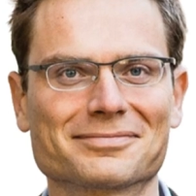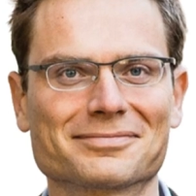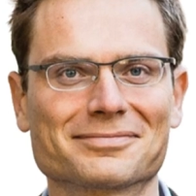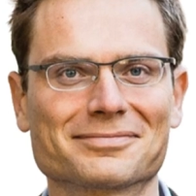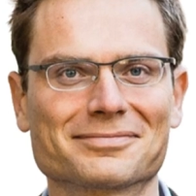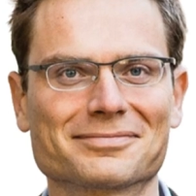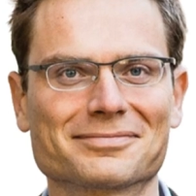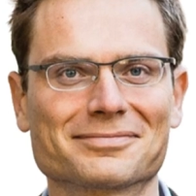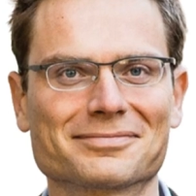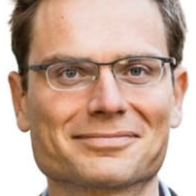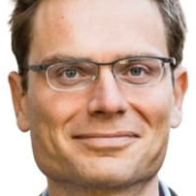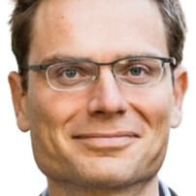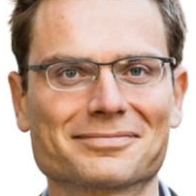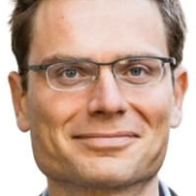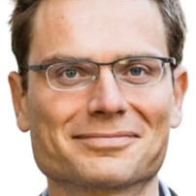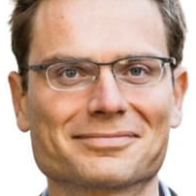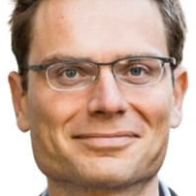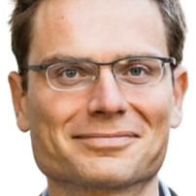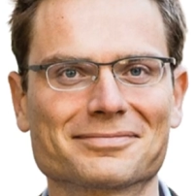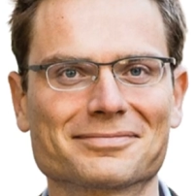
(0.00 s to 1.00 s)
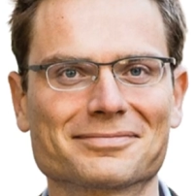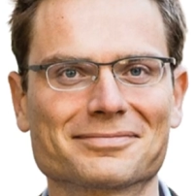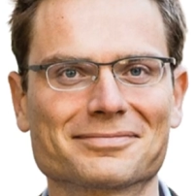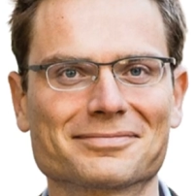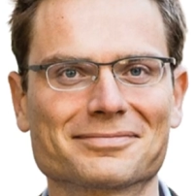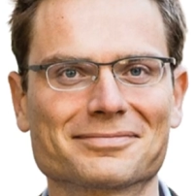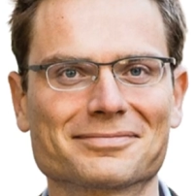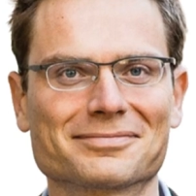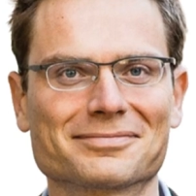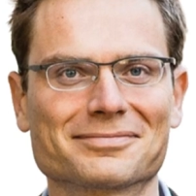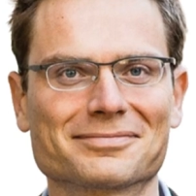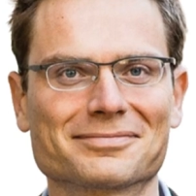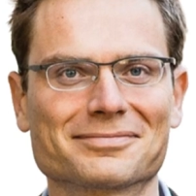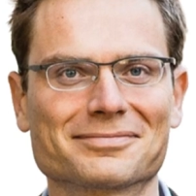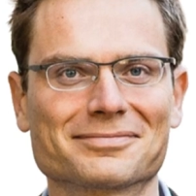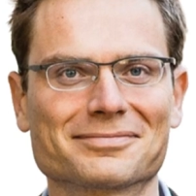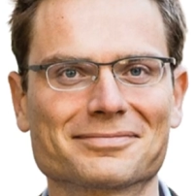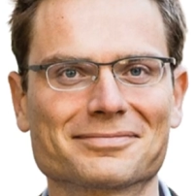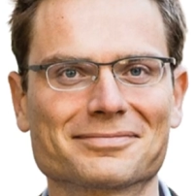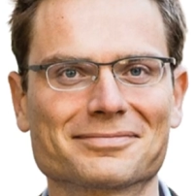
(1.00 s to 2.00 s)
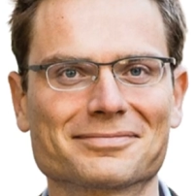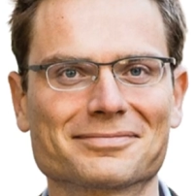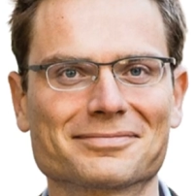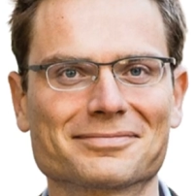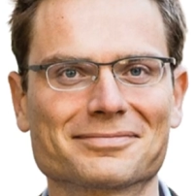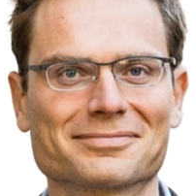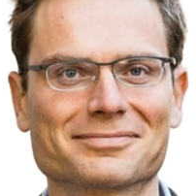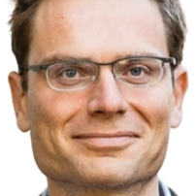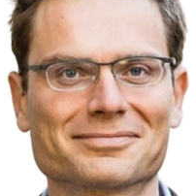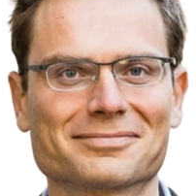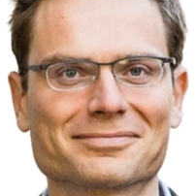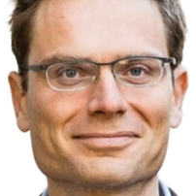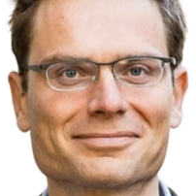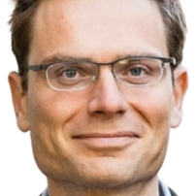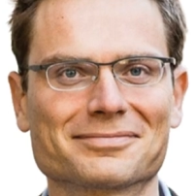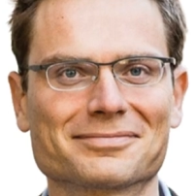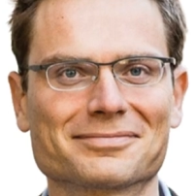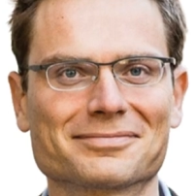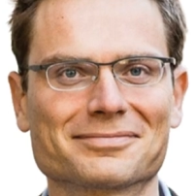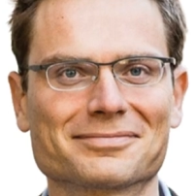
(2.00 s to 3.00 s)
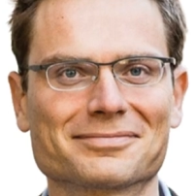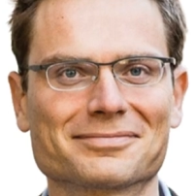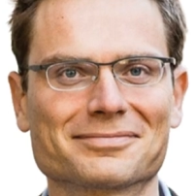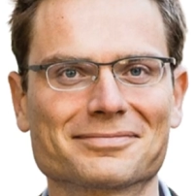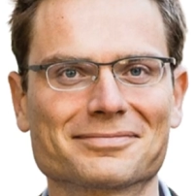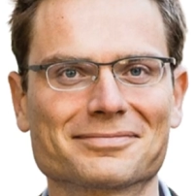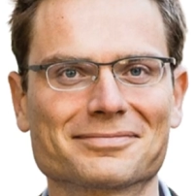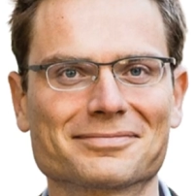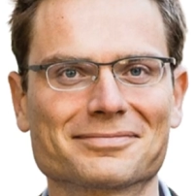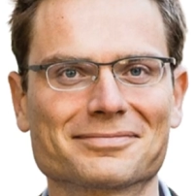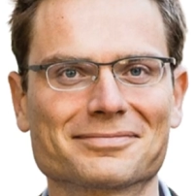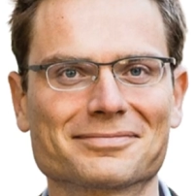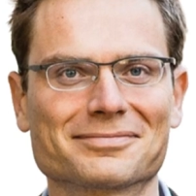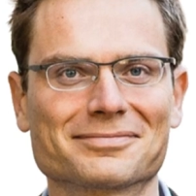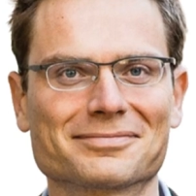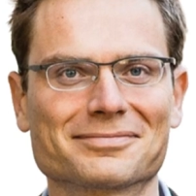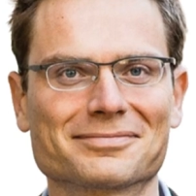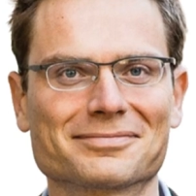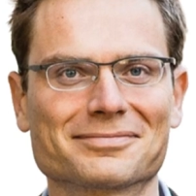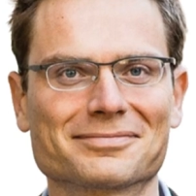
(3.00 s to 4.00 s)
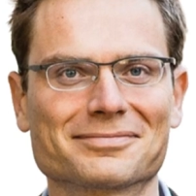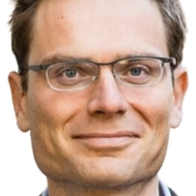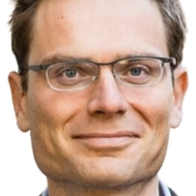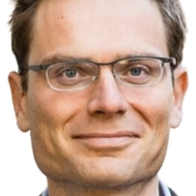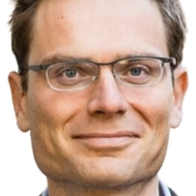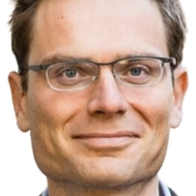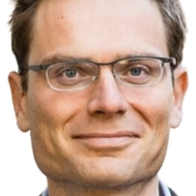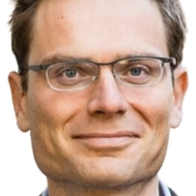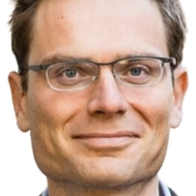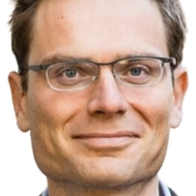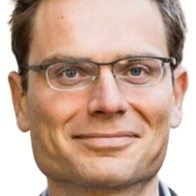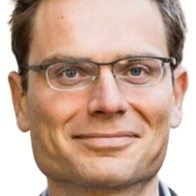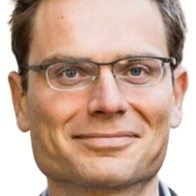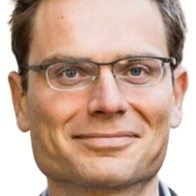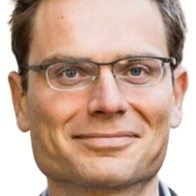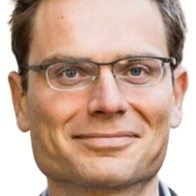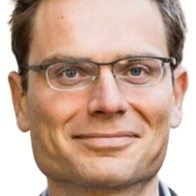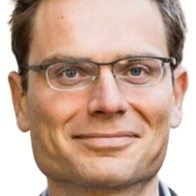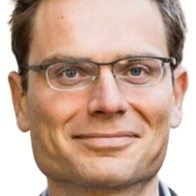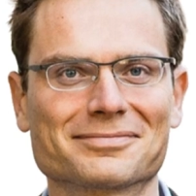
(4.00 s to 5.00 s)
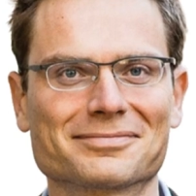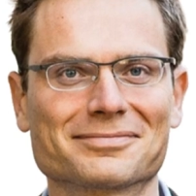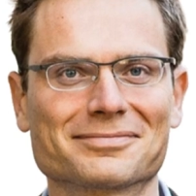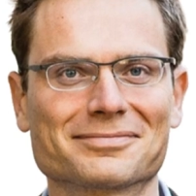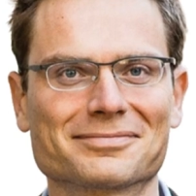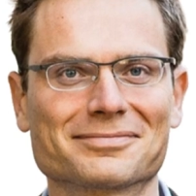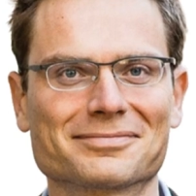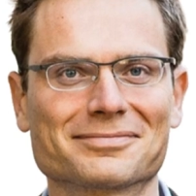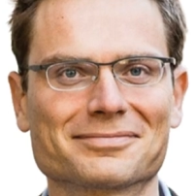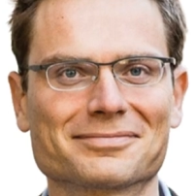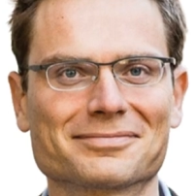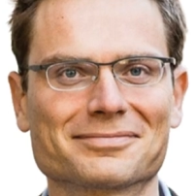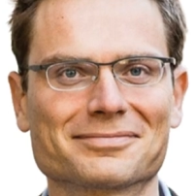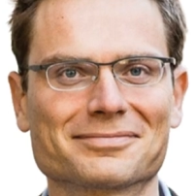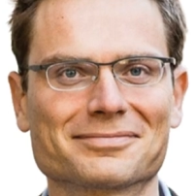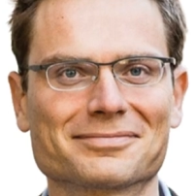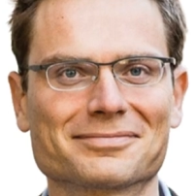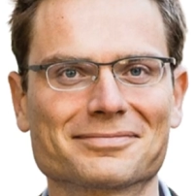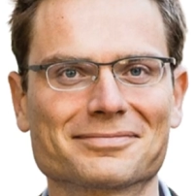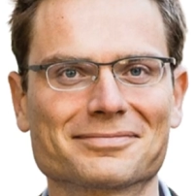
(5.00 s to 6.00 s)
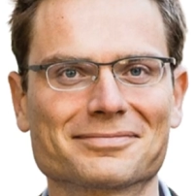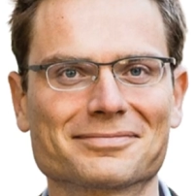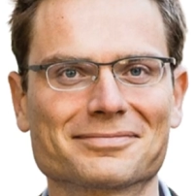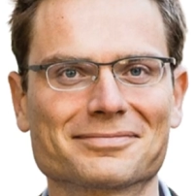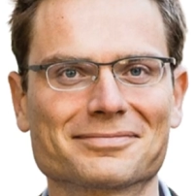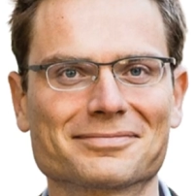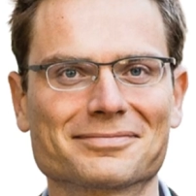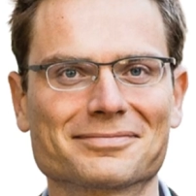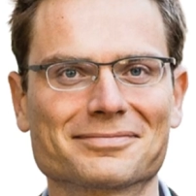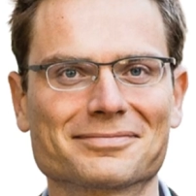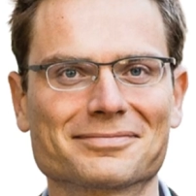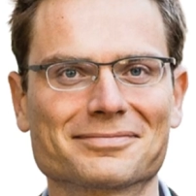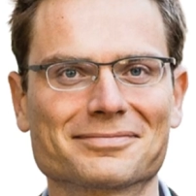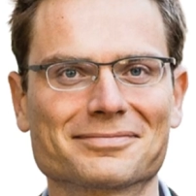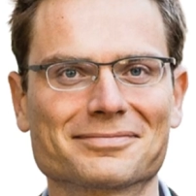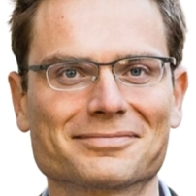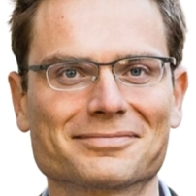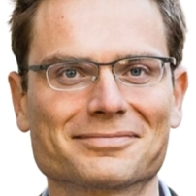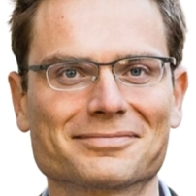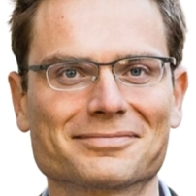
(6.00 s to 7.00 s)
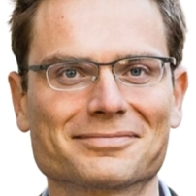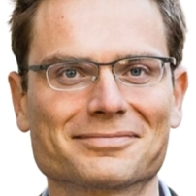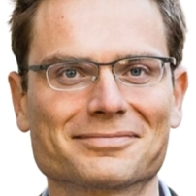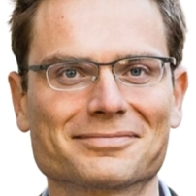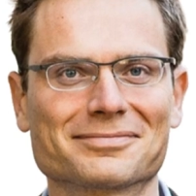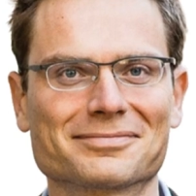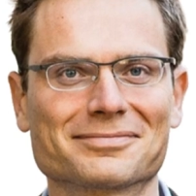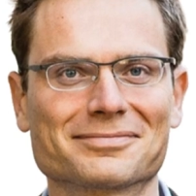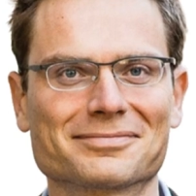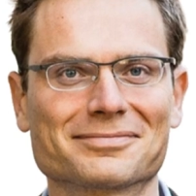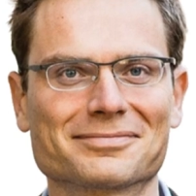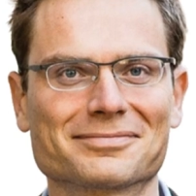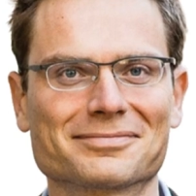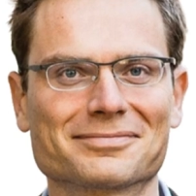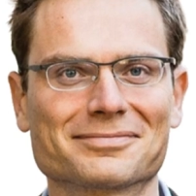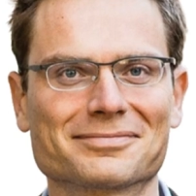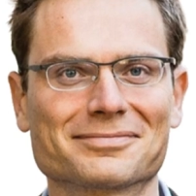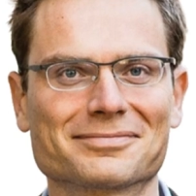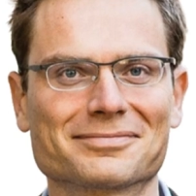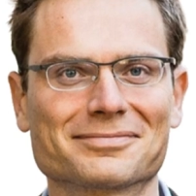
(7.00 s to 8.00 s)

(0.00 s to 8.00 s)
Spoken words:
This is a still picture; no speech is visible.